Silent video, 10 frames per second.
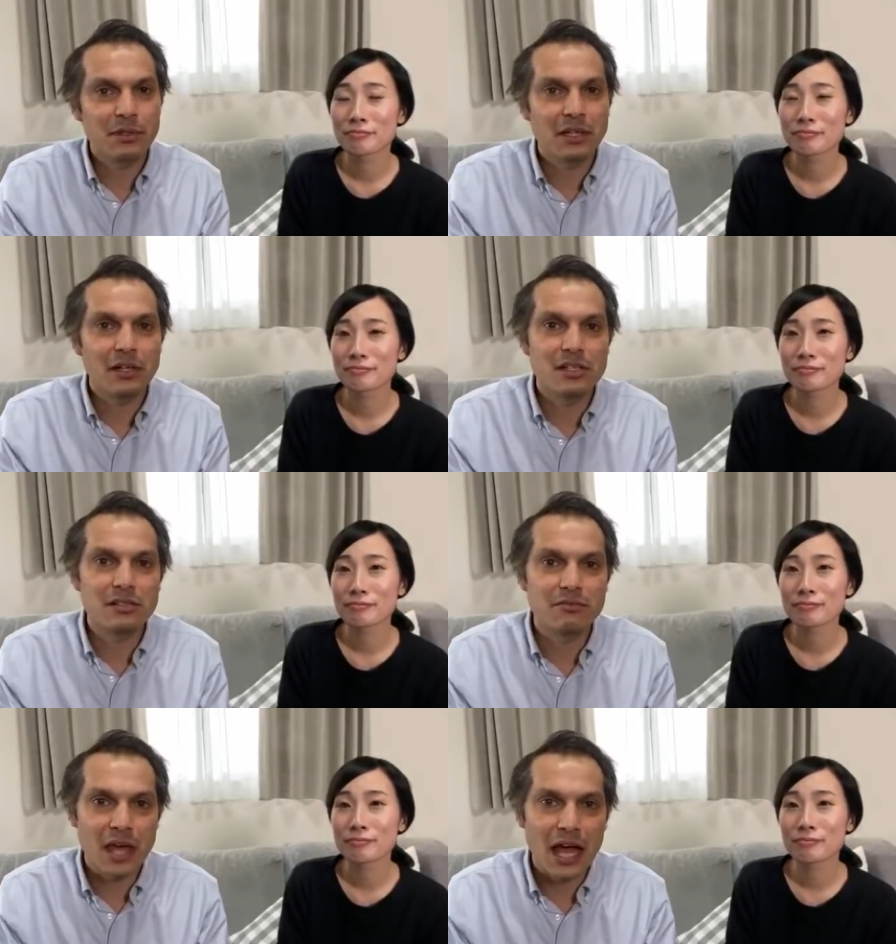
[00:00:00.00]
Speaker 1: because
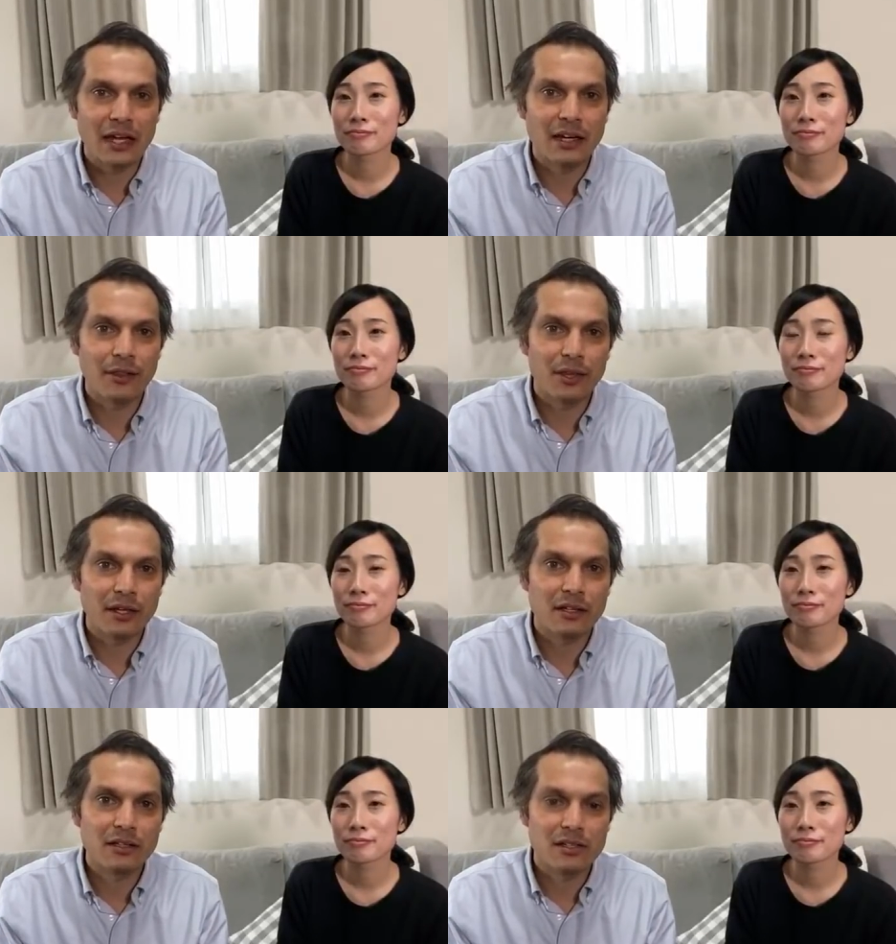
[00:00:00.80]
of that, I
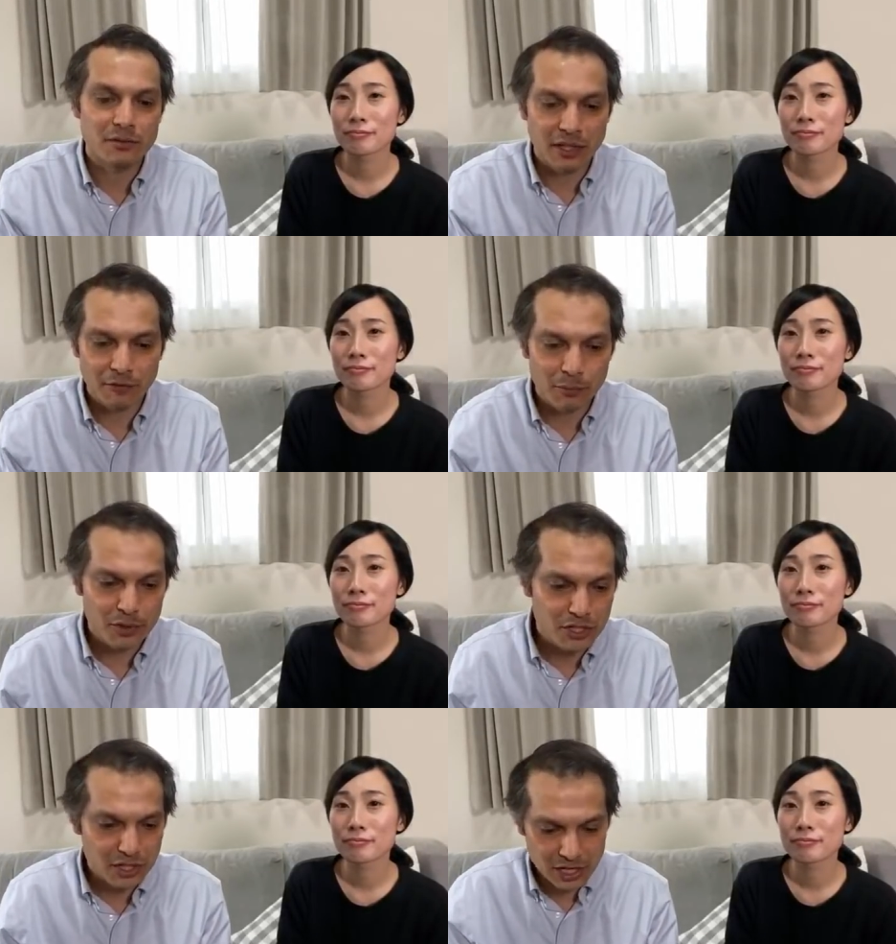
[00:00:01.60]
think, because we give
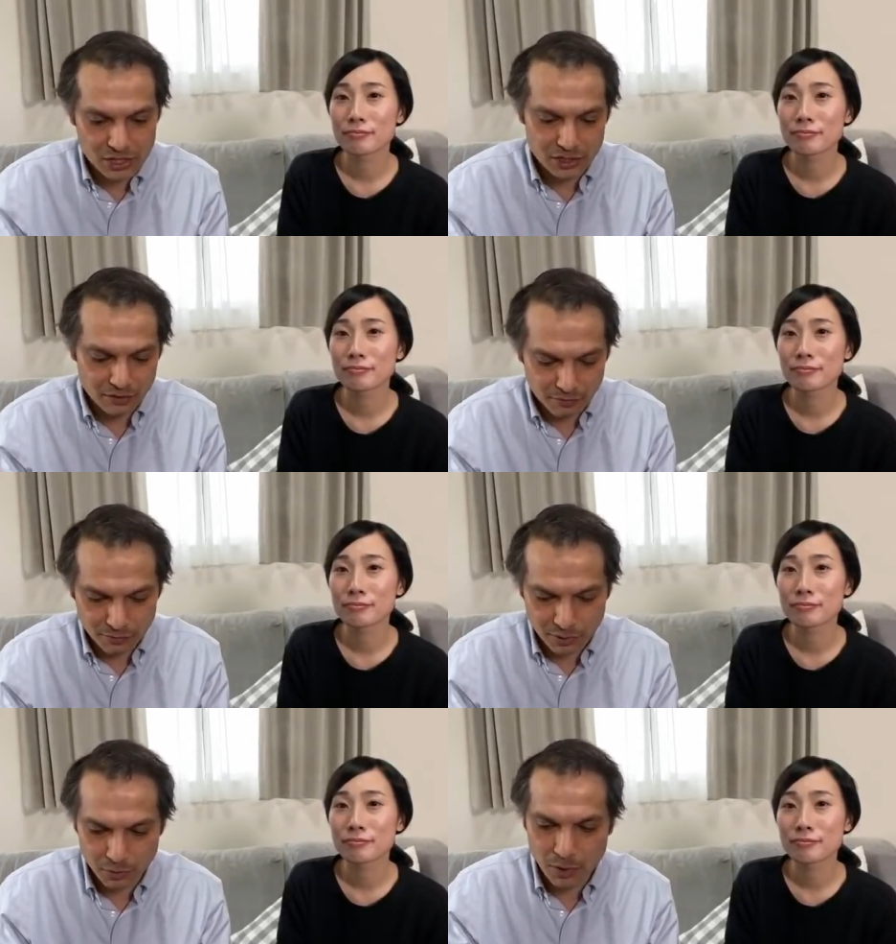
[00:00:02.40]
appreciation
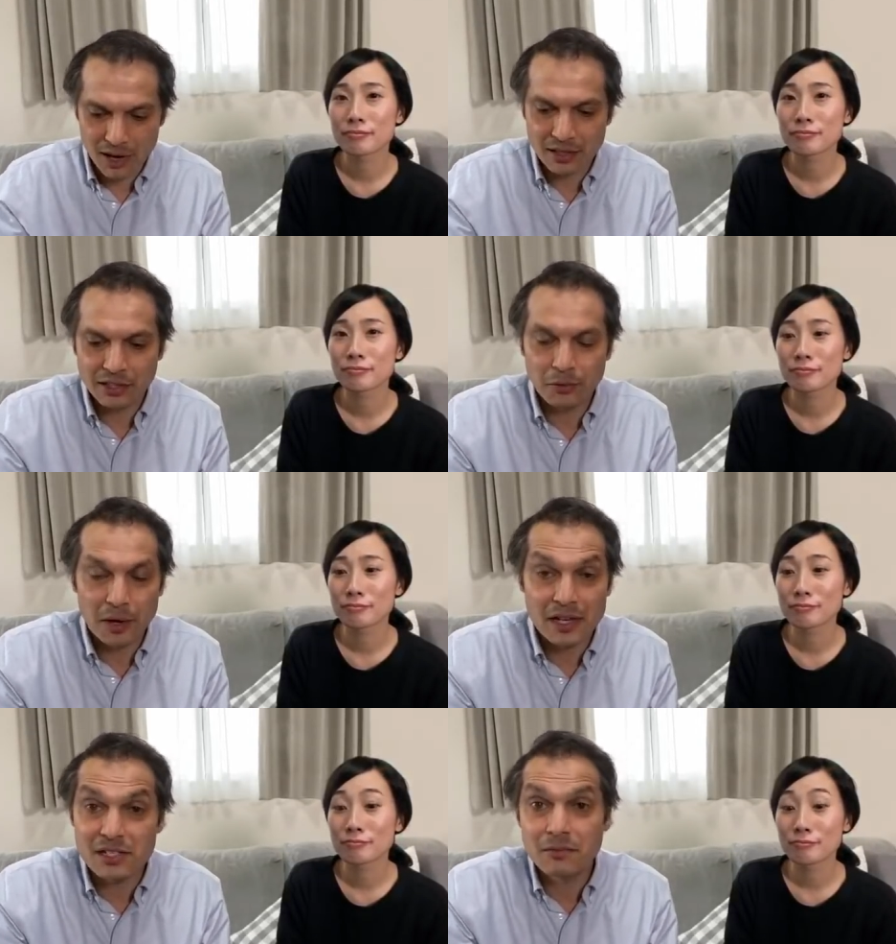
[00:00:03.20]
for the way that they're
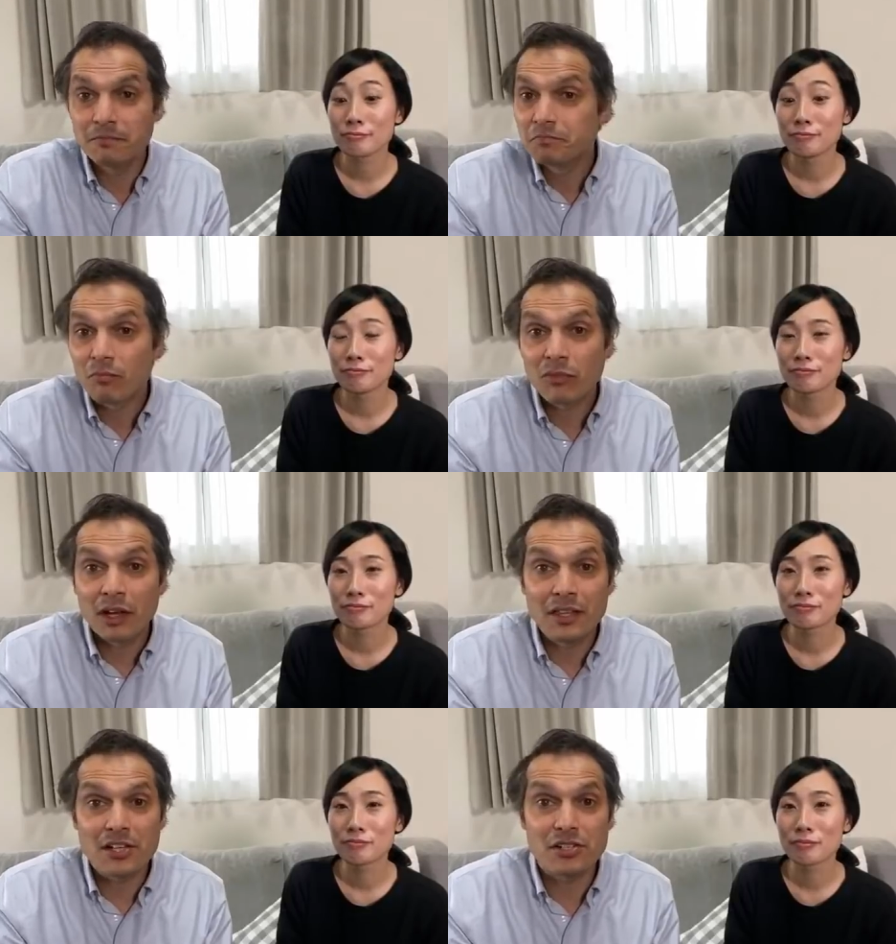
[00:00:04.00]
raised.
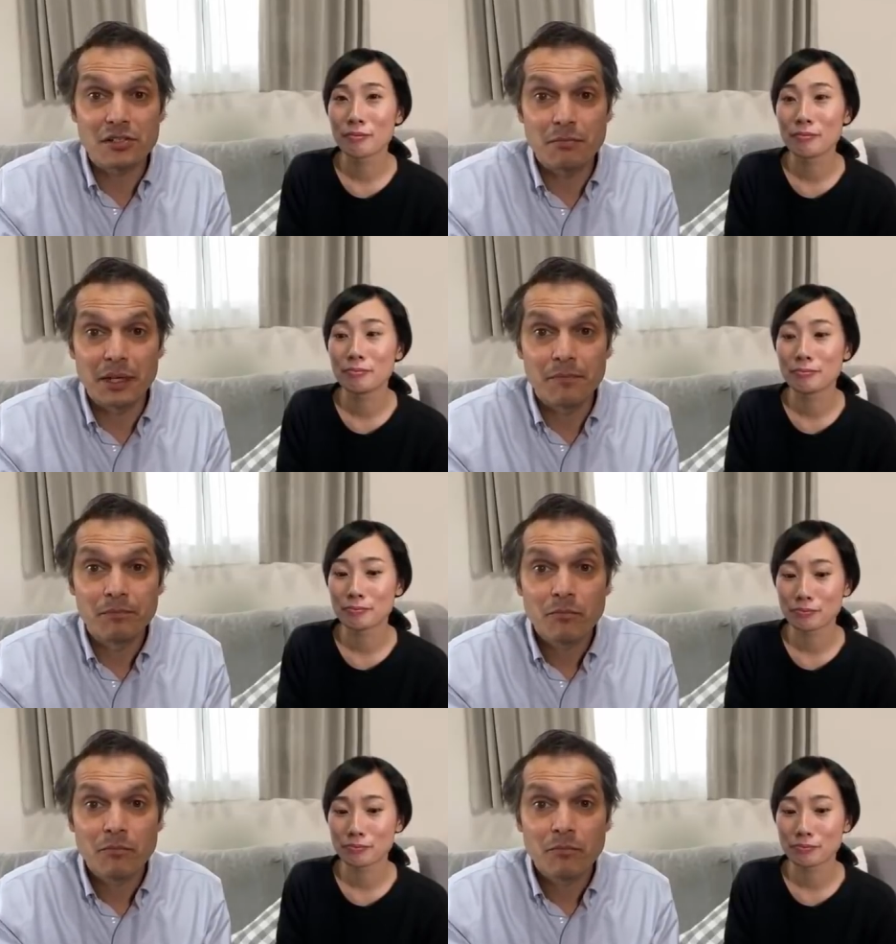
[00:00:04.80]
And that's just me.